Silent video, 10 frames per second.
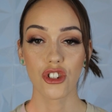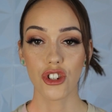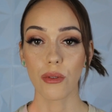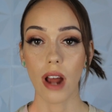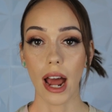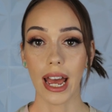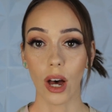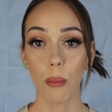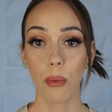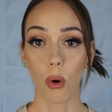do not
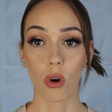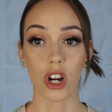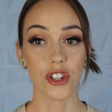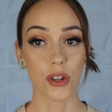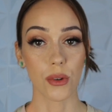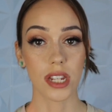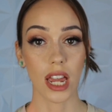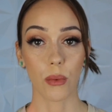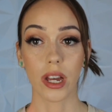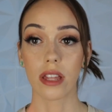help or
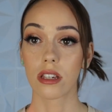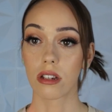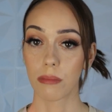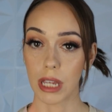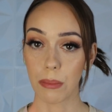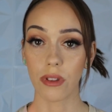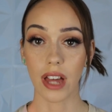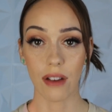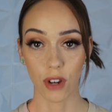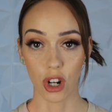associate with people
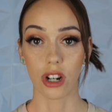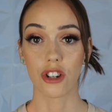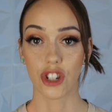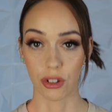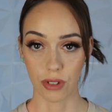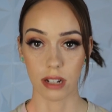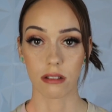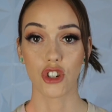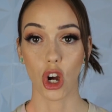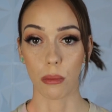that have hurt
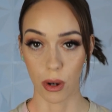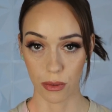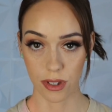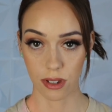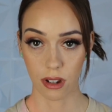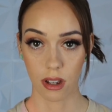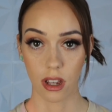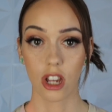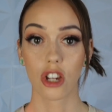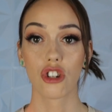children, chomos.
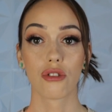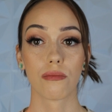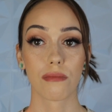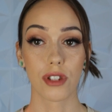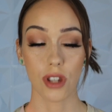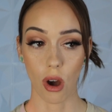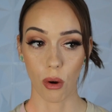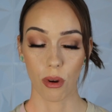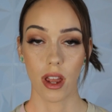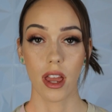
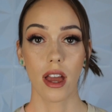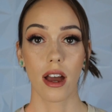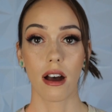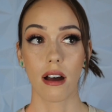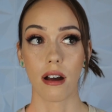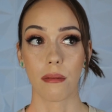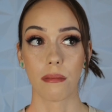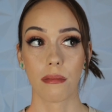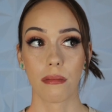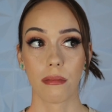So,
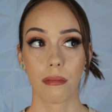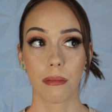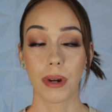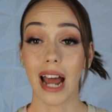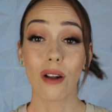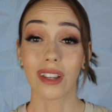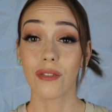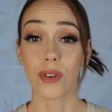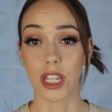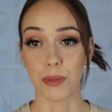but I don't
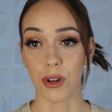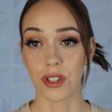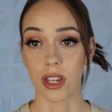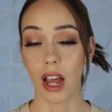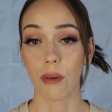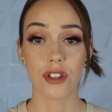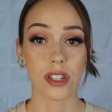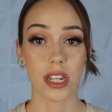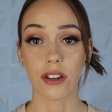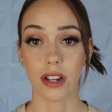live with this person. I was
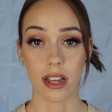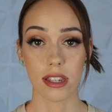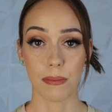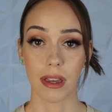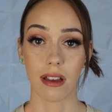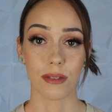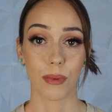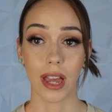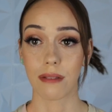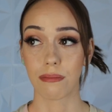just curious because
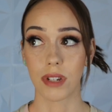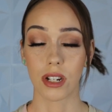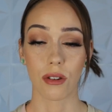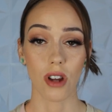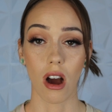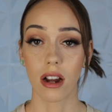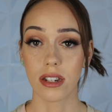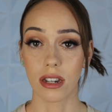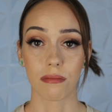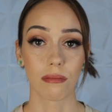we had, you know,
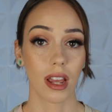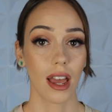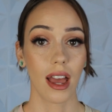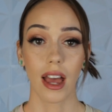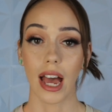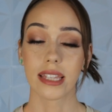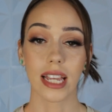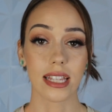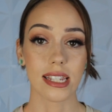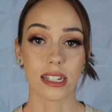talked and had
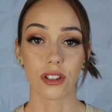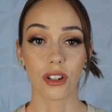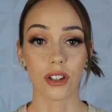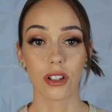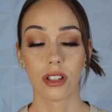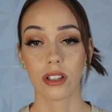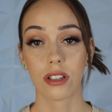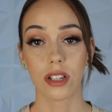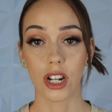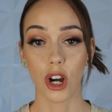like this little,
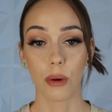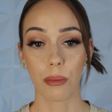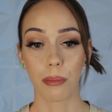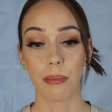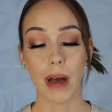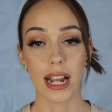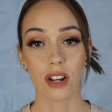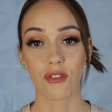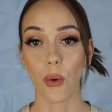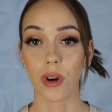you know, back
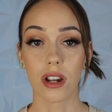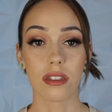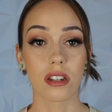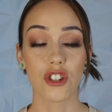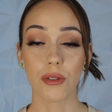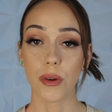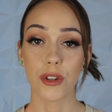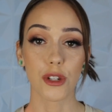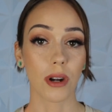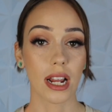and forth and she was
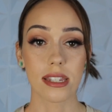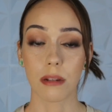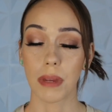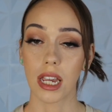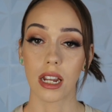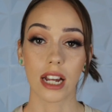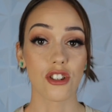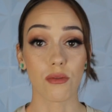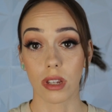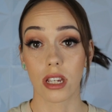always super nice to me and I
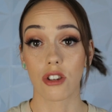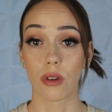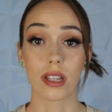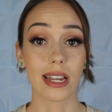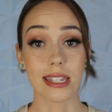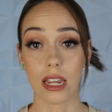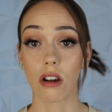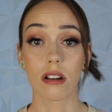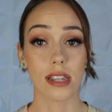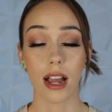just really enjoyed like seeing
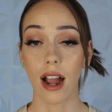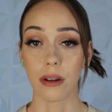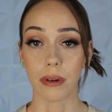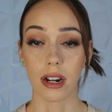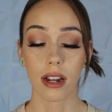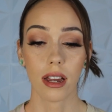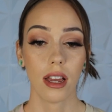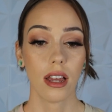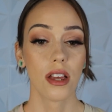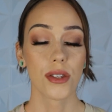her and saying hi to her.
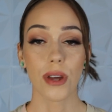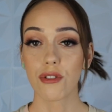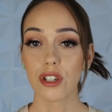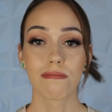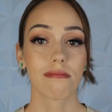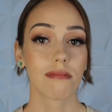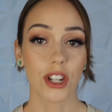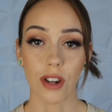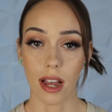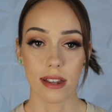So I was just
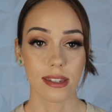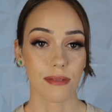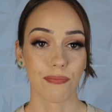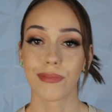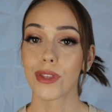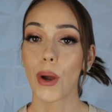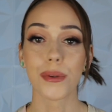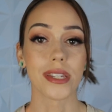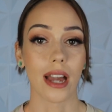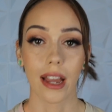curious,
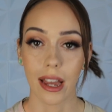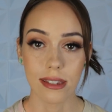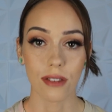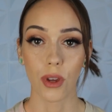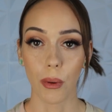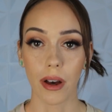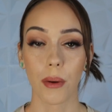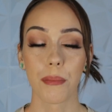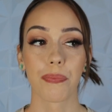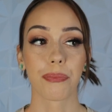nosy, I guess, if you
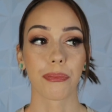will.